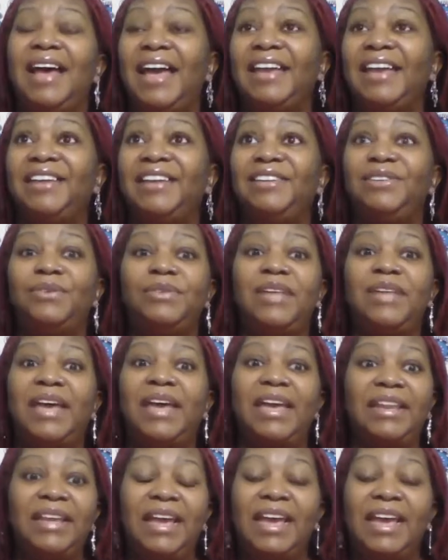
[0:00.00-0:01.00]
I could do
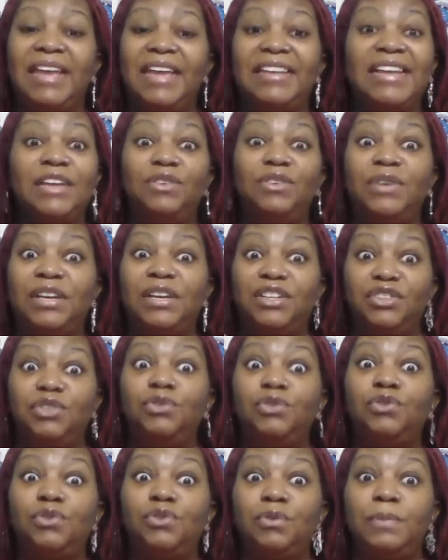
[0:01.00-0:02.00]
that. And now you got to
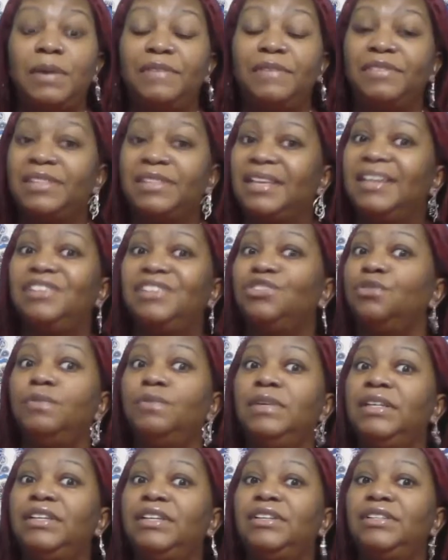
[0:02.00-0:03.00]
YouTube everything because you
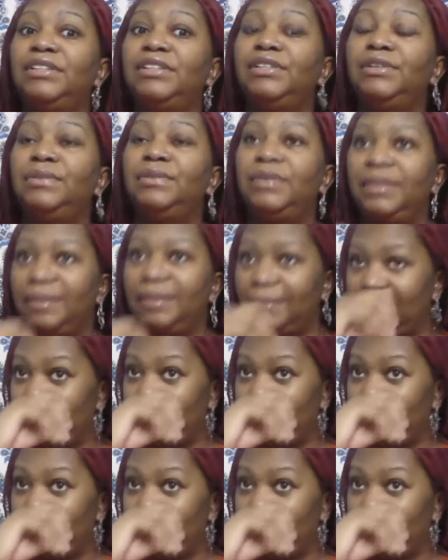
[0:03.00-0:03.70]
really couldn't do it.